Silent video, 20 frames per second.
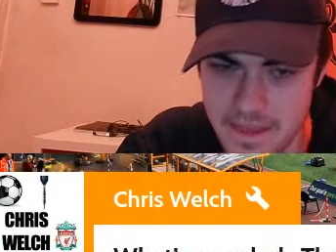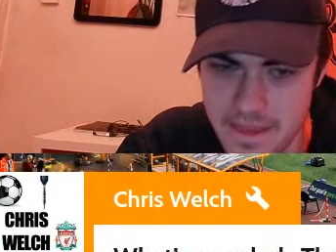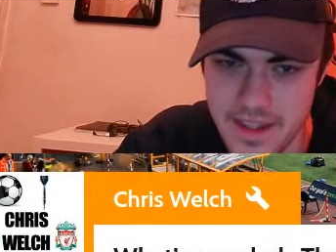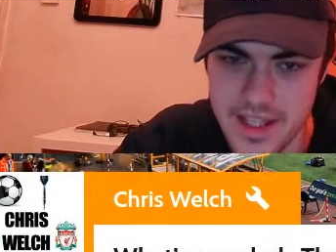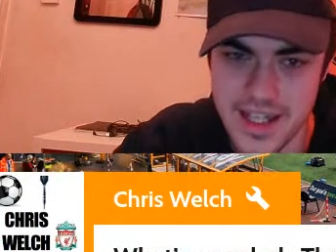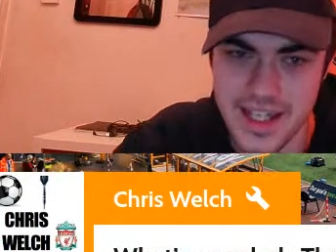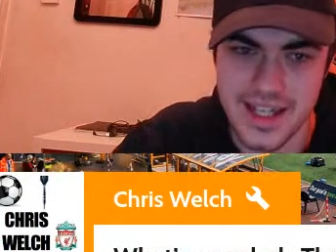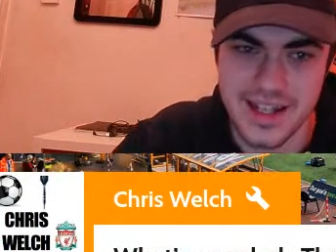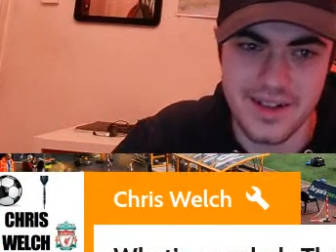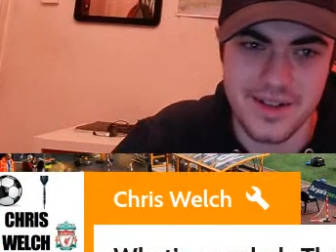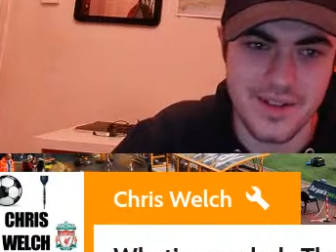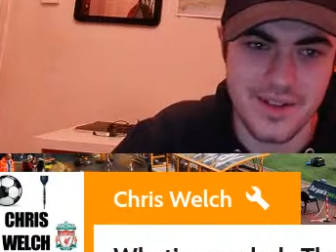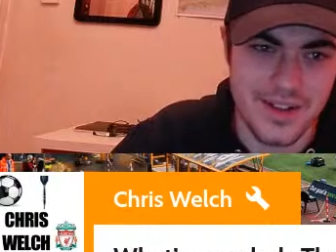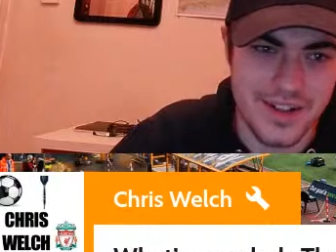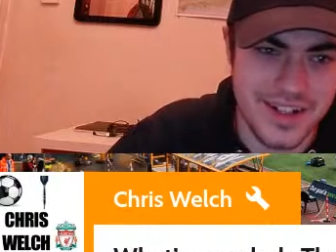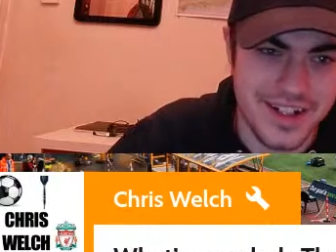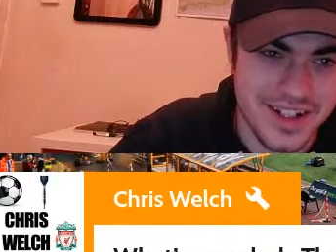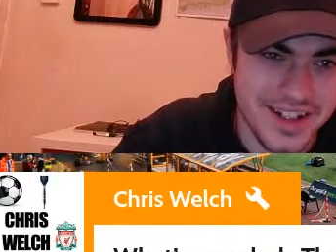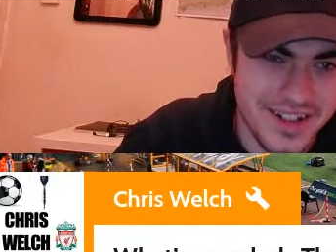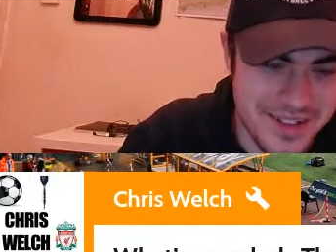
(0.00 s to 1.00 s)
Yeah,
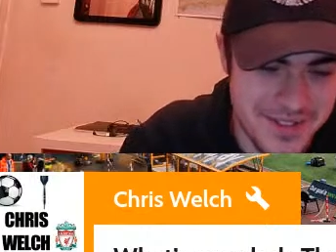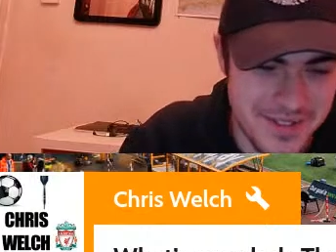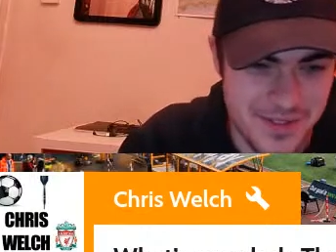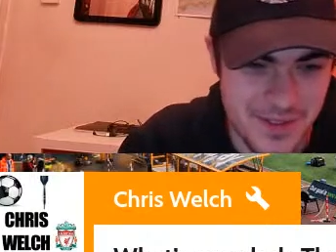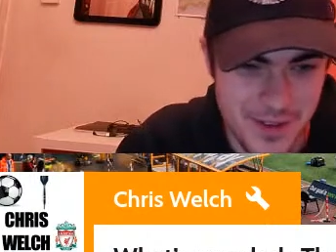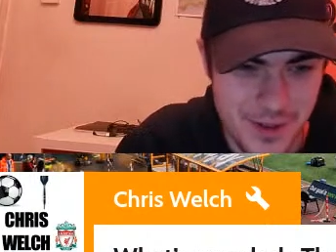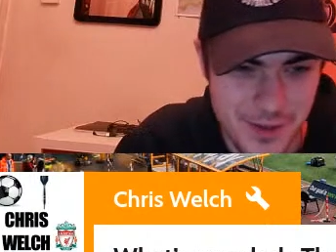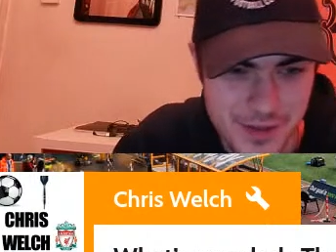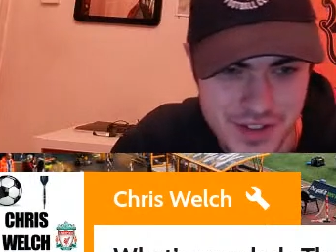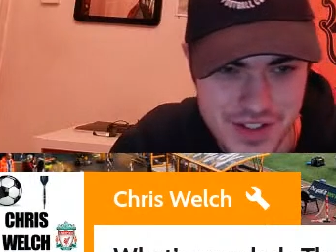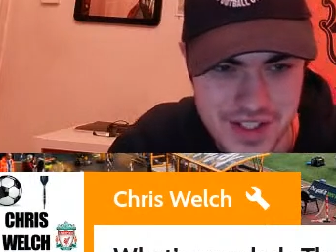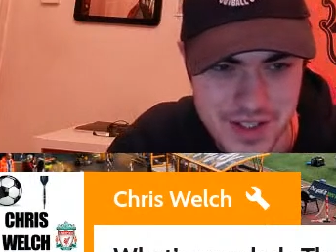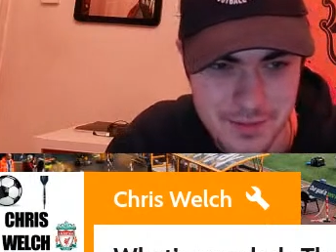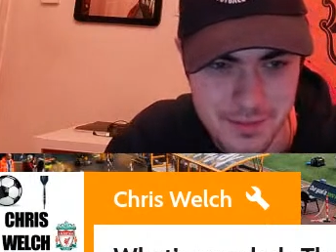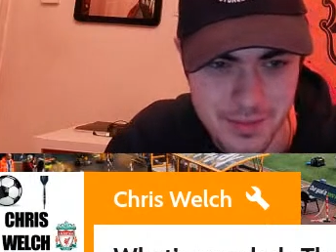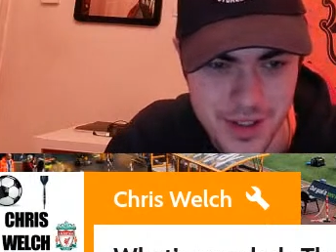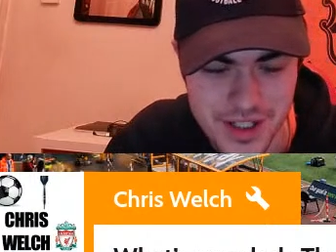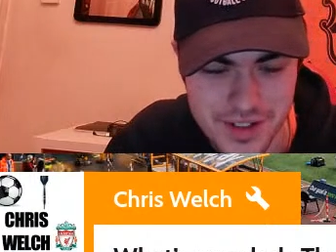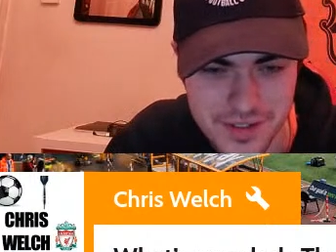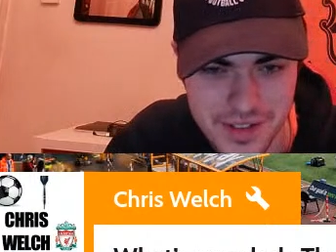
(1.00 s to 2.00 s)
obviously,
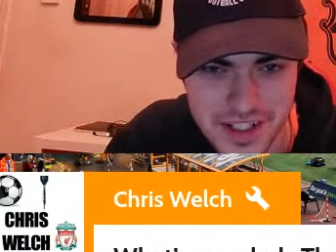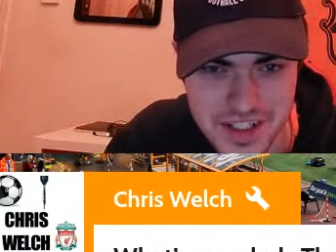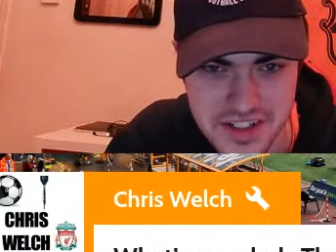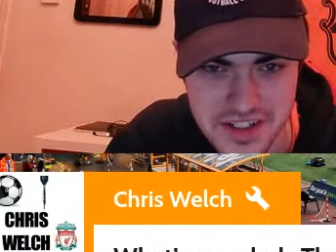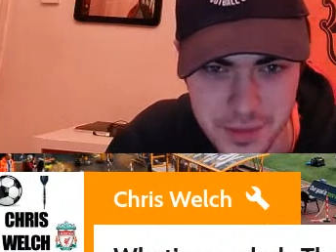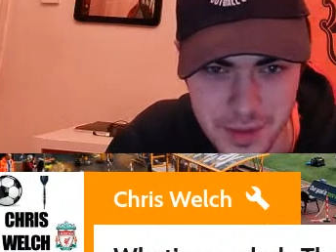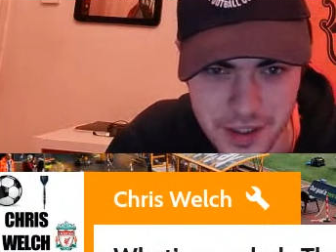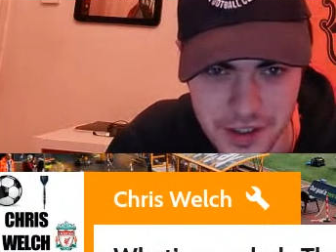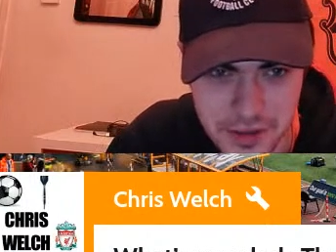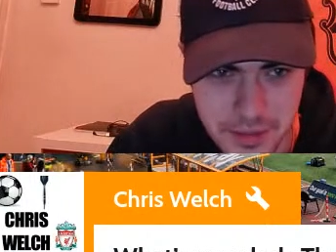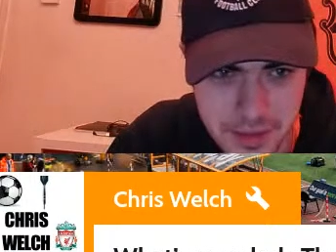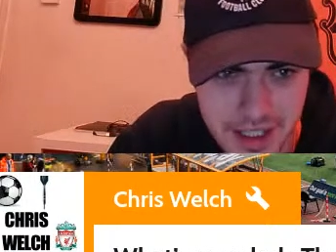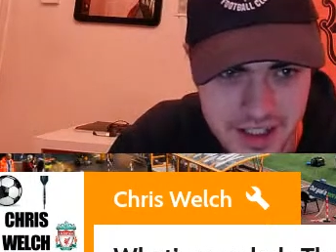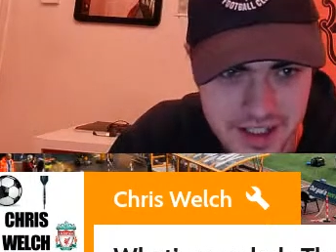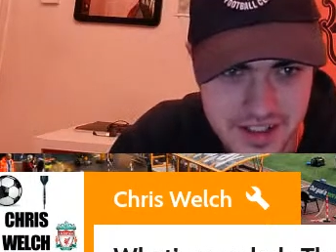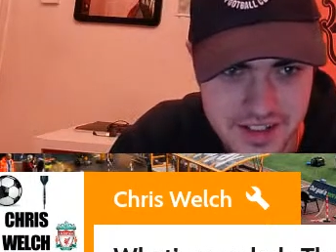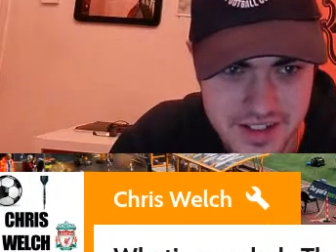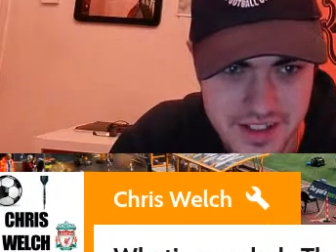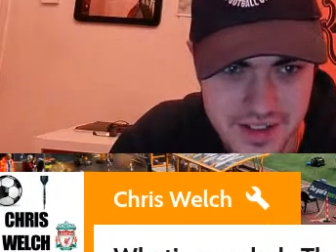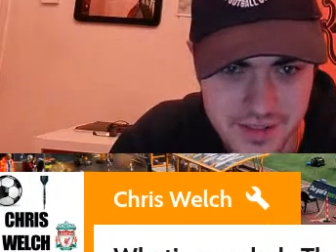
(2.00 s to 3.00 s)
briefly spoke
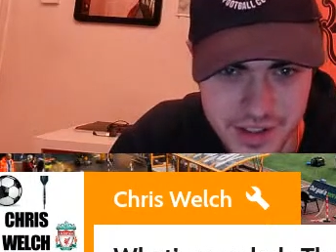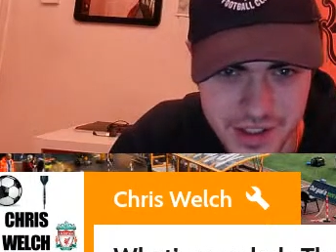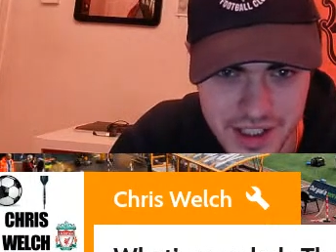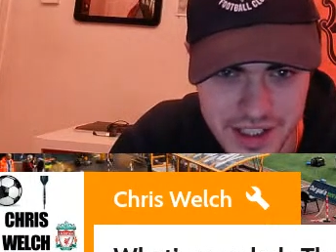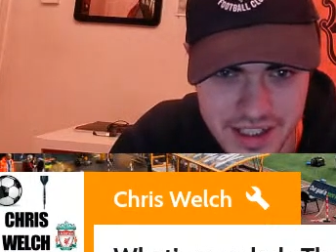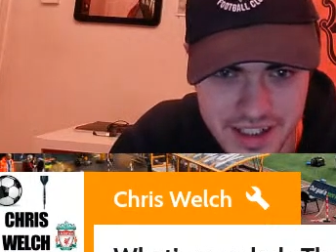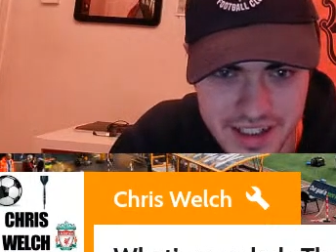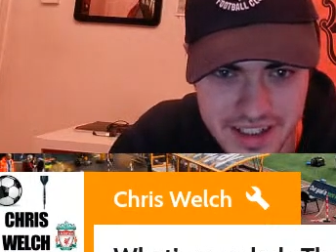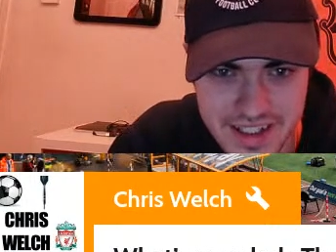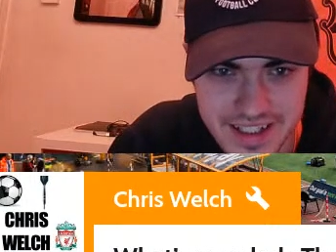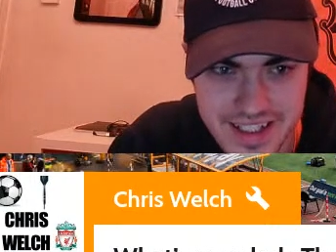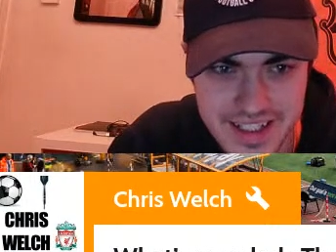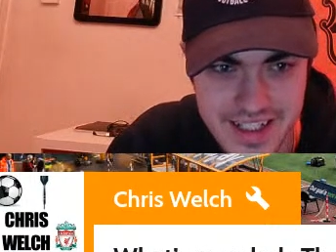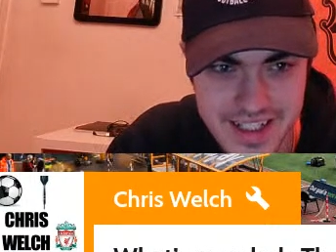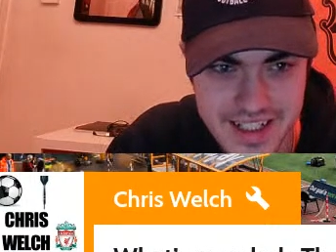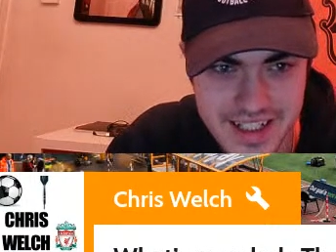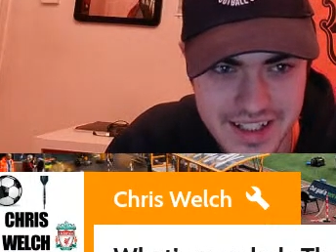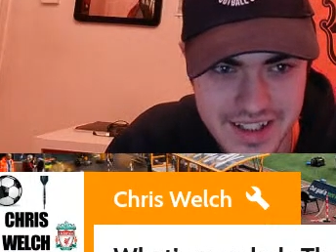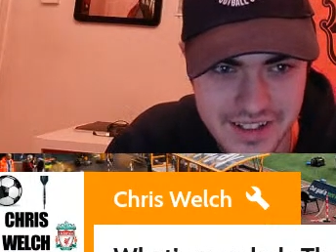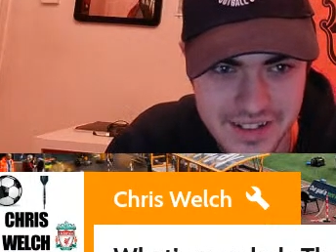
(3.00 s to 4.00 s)
about this the other day.
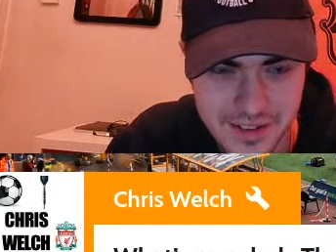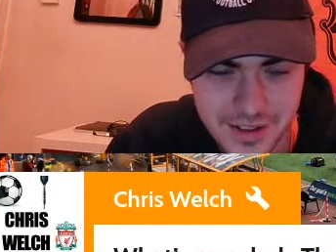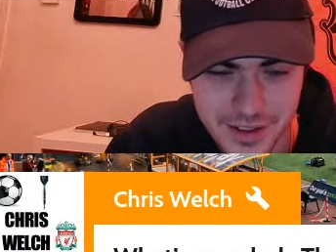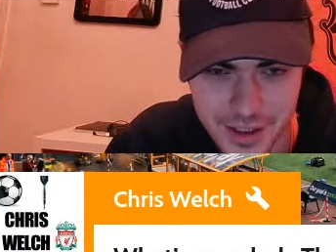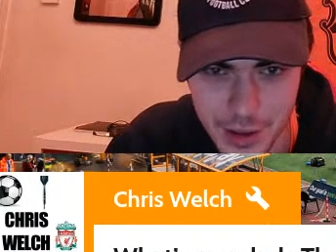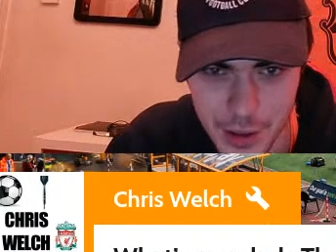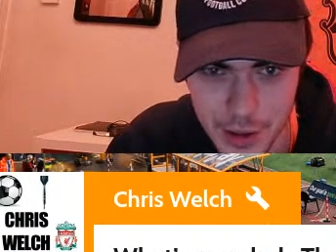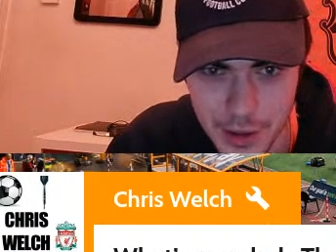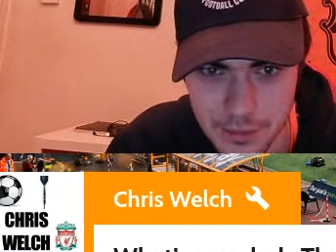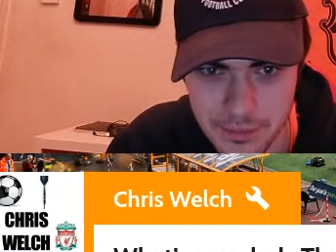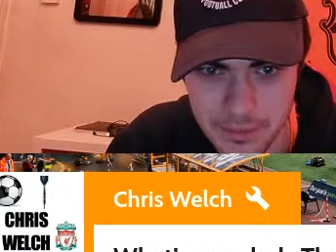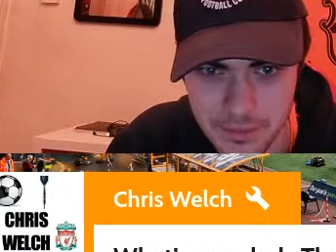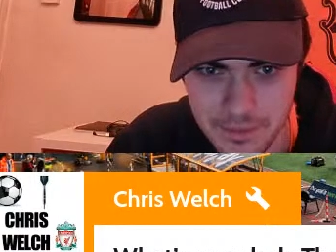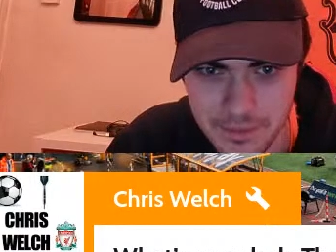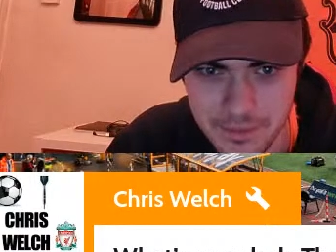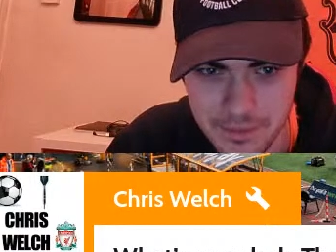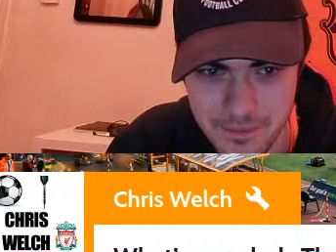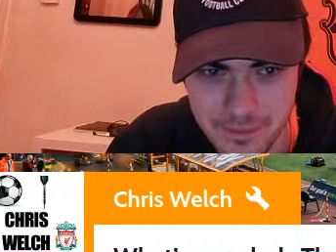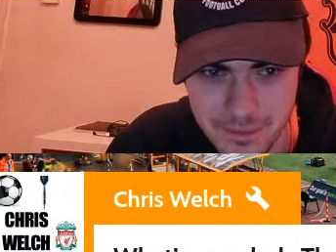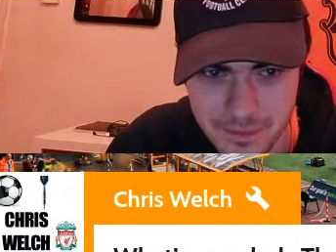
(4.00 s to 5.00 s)

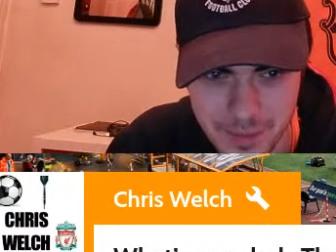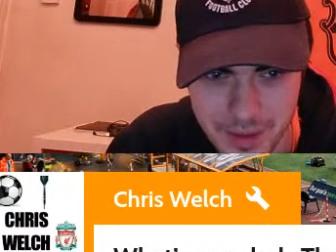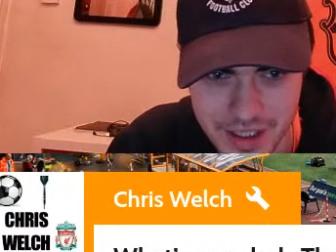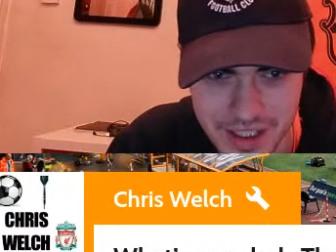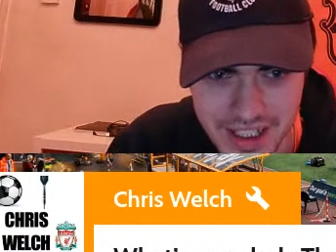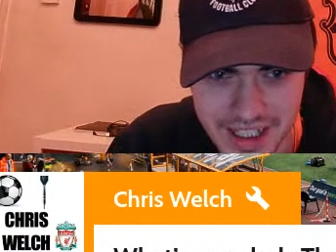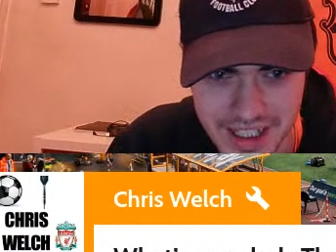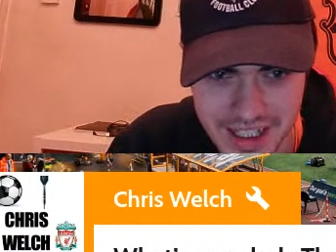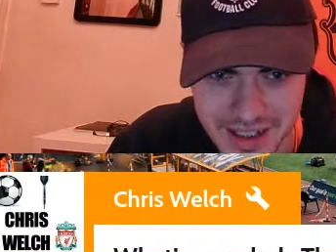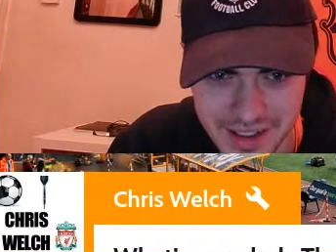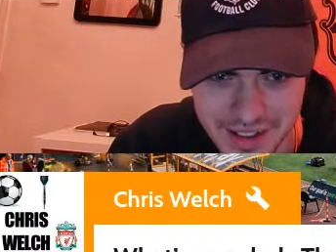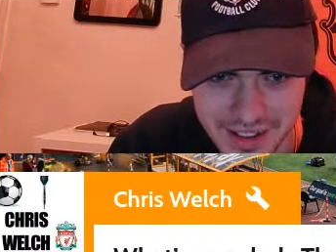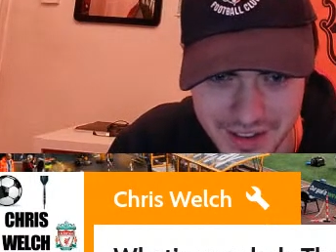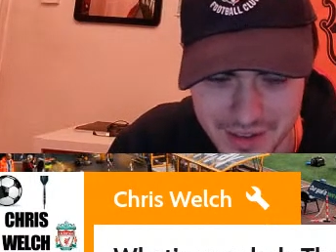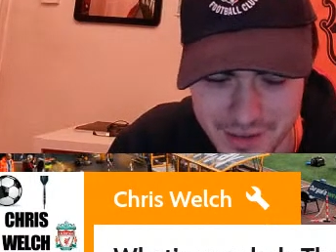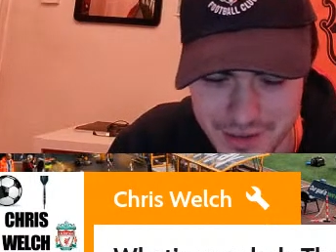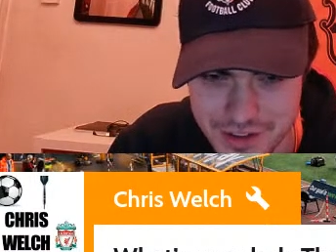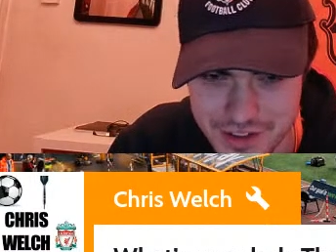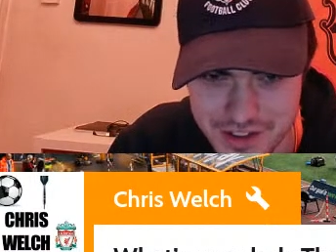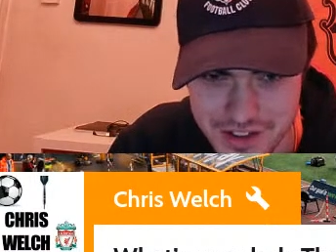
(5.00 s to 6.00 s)
But yeah,
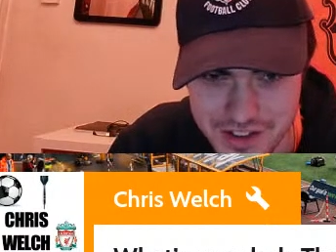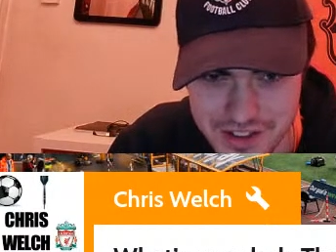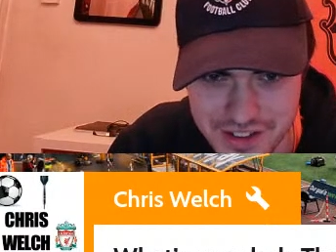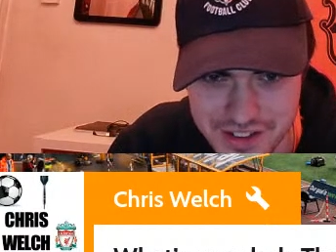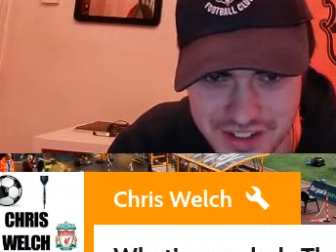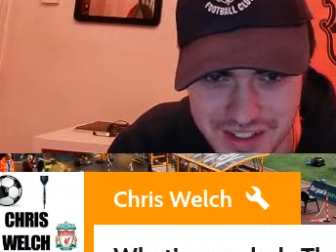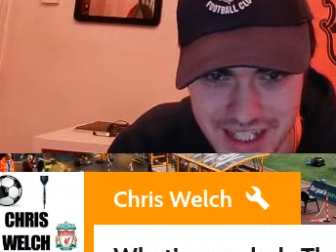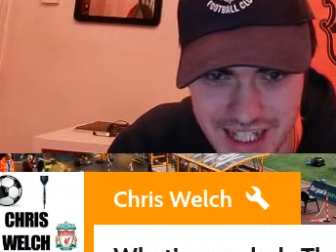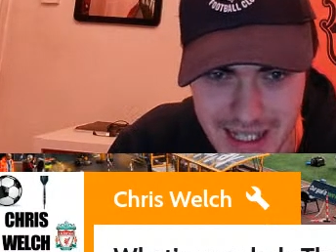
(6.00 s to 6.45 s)
it's just